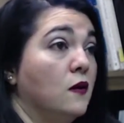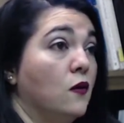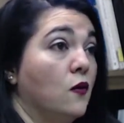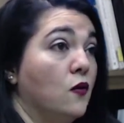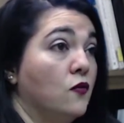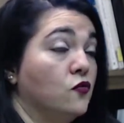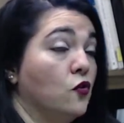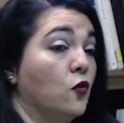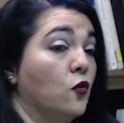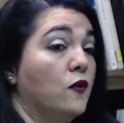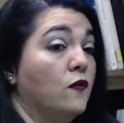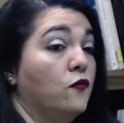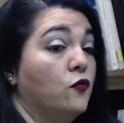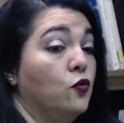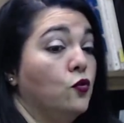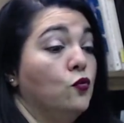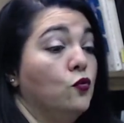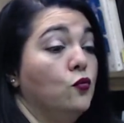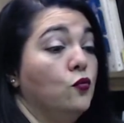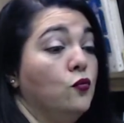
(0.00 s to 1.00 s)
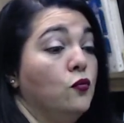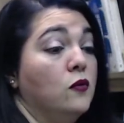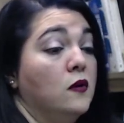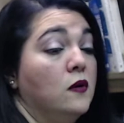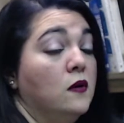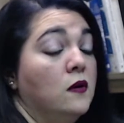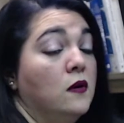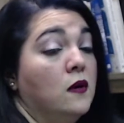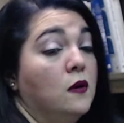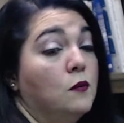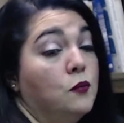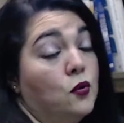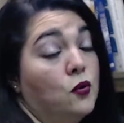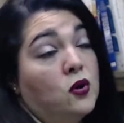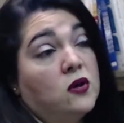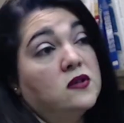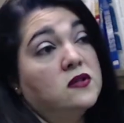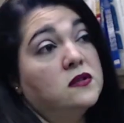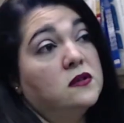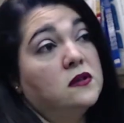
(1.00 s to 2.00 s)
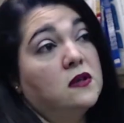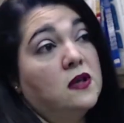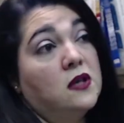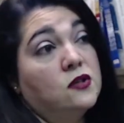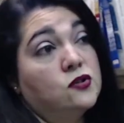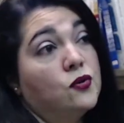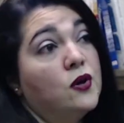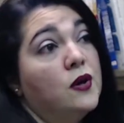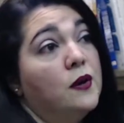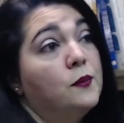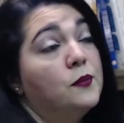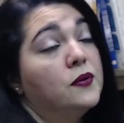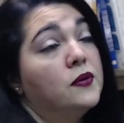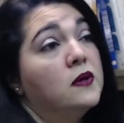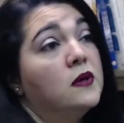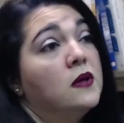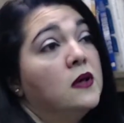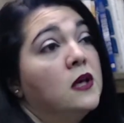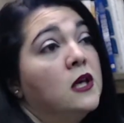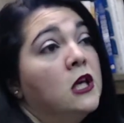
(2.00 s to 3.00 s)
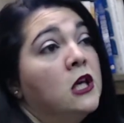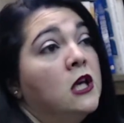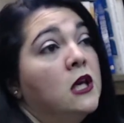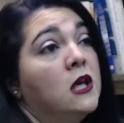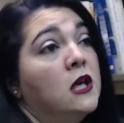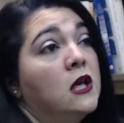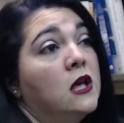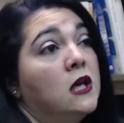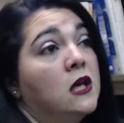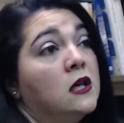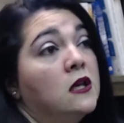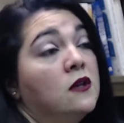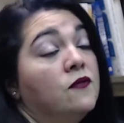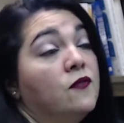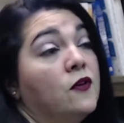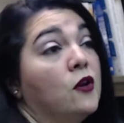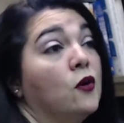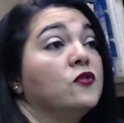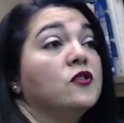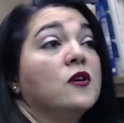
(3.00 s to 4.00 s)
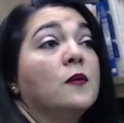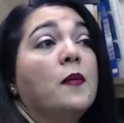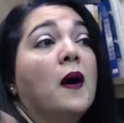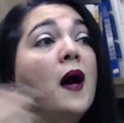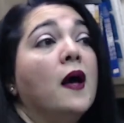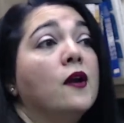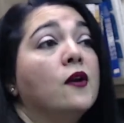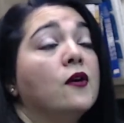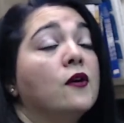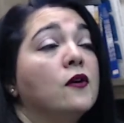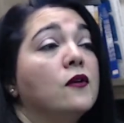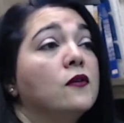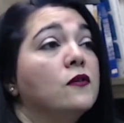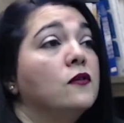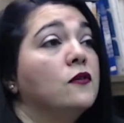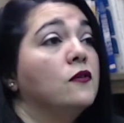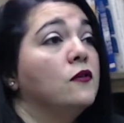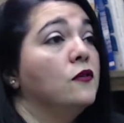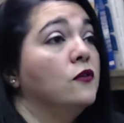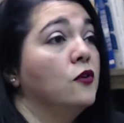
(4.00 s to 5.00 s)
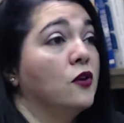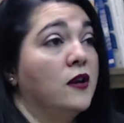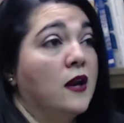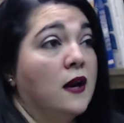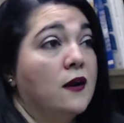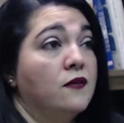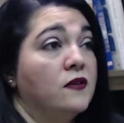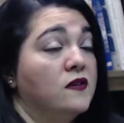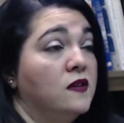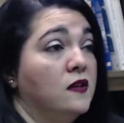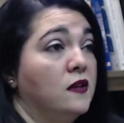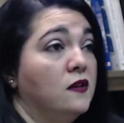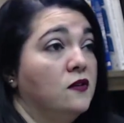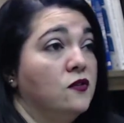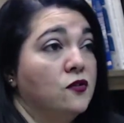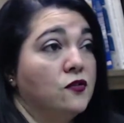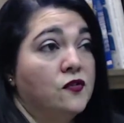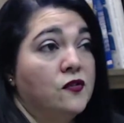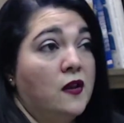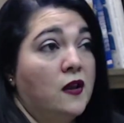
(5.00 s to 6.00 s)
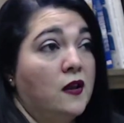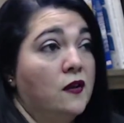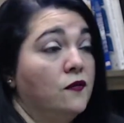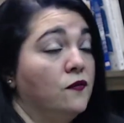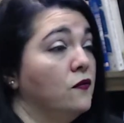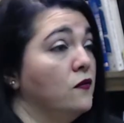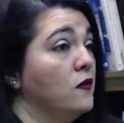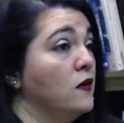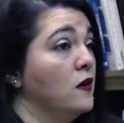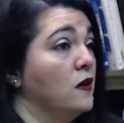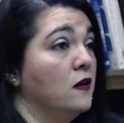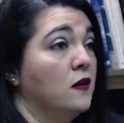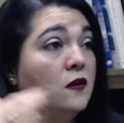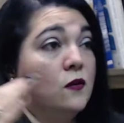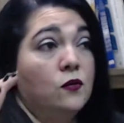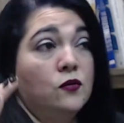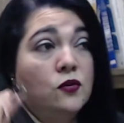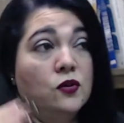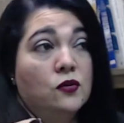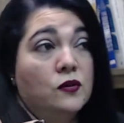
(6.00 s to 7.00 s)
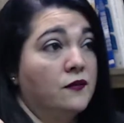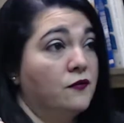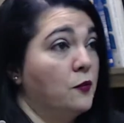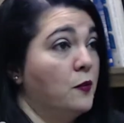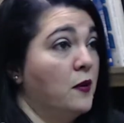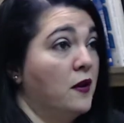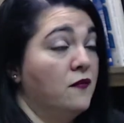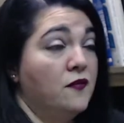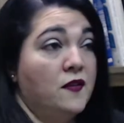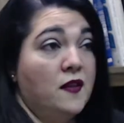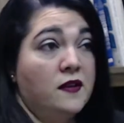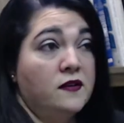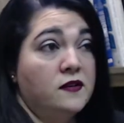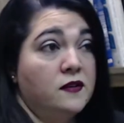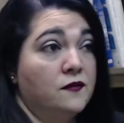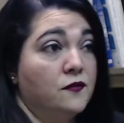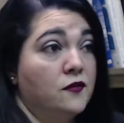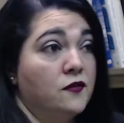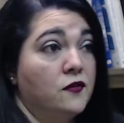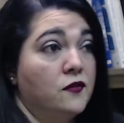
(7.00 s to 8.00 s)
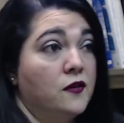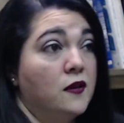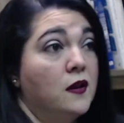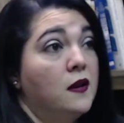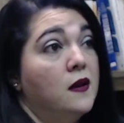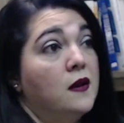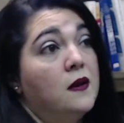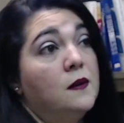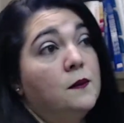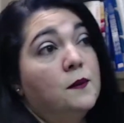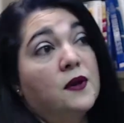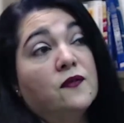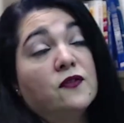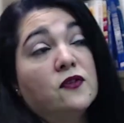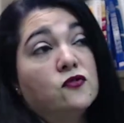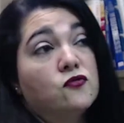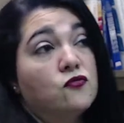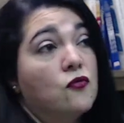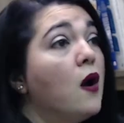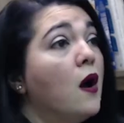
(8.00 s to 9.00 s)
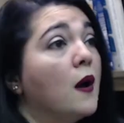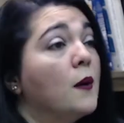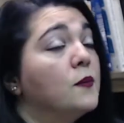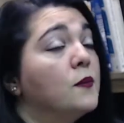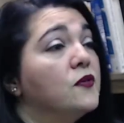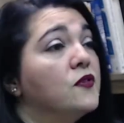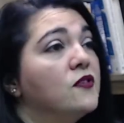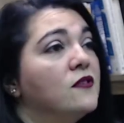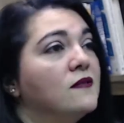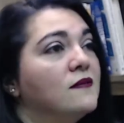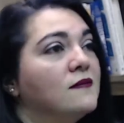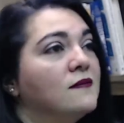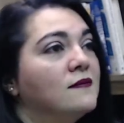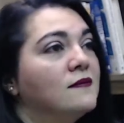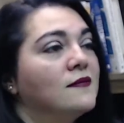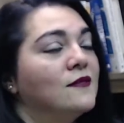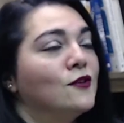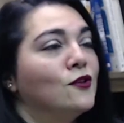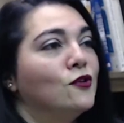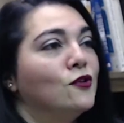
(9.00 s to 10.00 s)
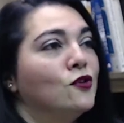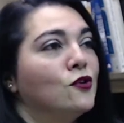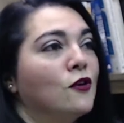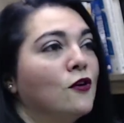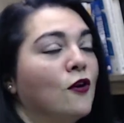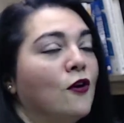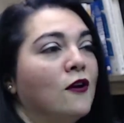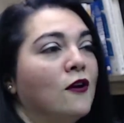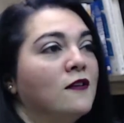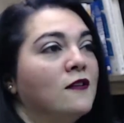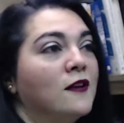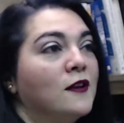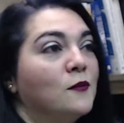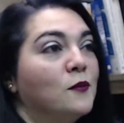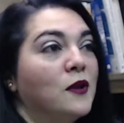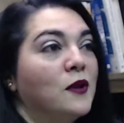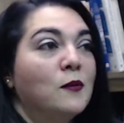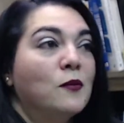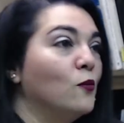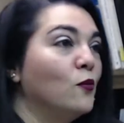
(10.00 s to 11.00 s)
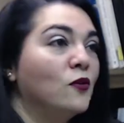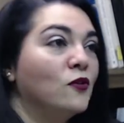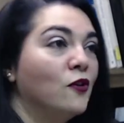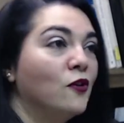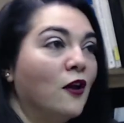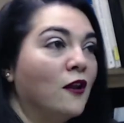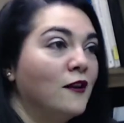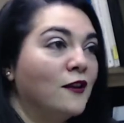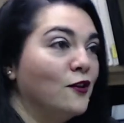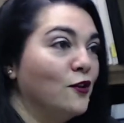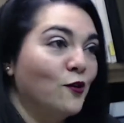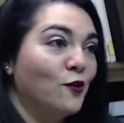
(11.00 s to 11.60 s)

So if you booked a trip and if it goes up higher, you're guaranteed, you're safe. You'll never pay for that difference. But if it drops, your online people will not let you